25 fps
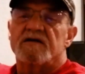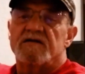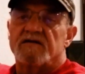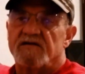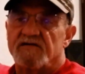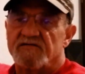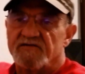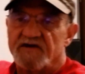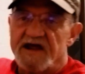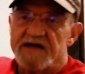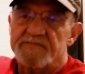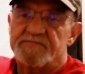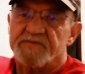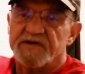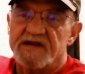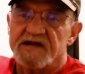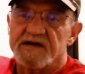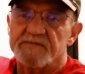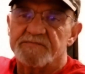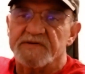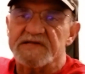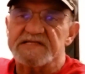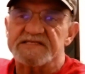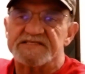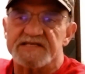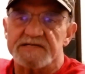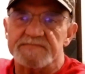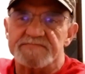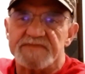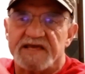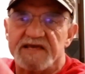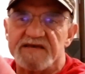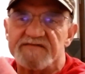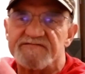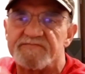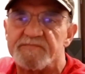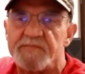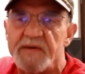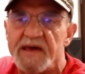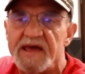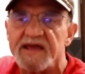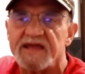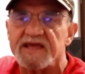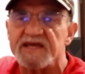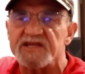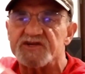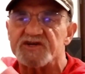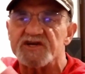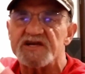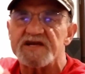Wrap it up in some gift
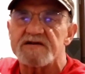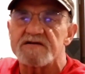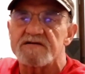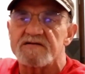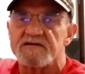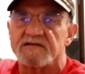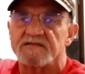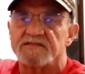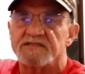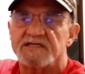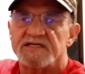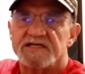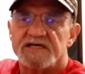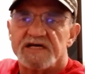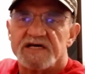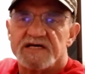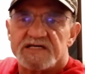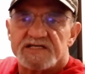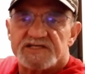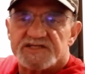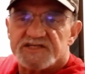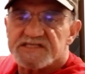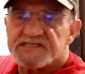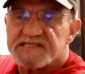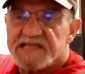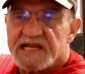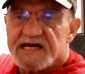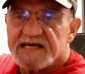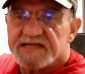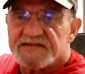packaging just like